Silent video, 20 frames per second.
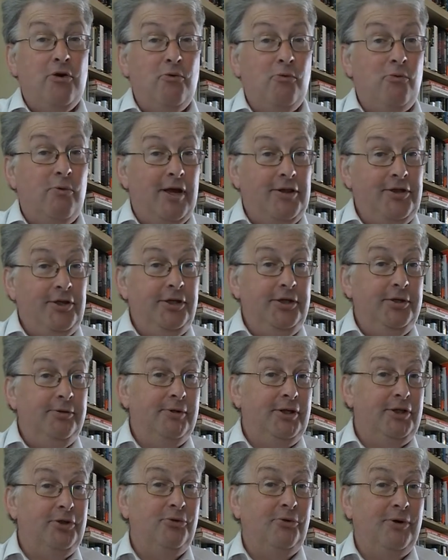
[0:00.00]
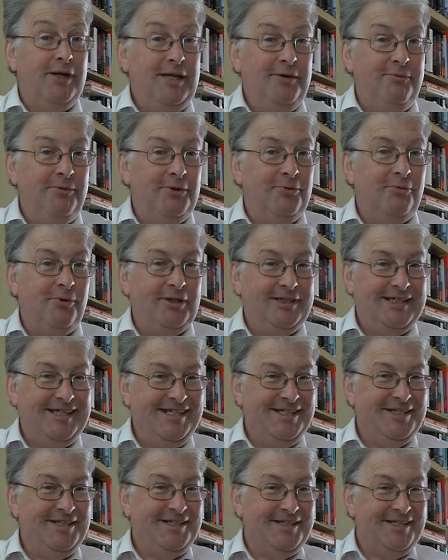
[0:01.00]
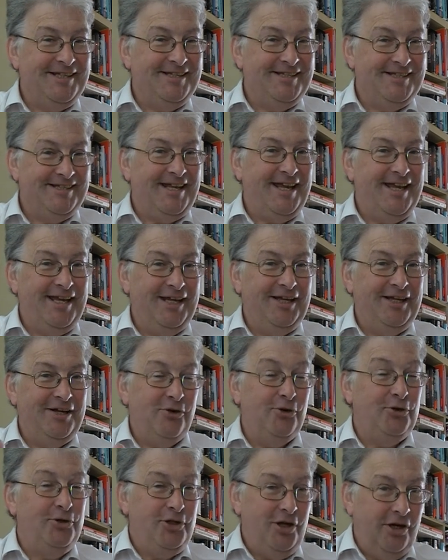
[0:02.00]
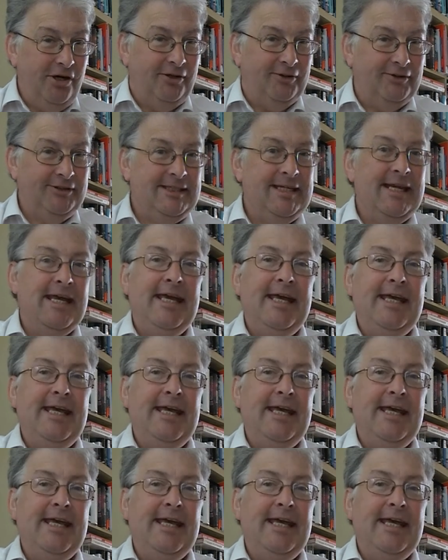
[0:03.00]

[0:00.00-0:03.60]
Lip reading: Whether you agree with what he's saying or not,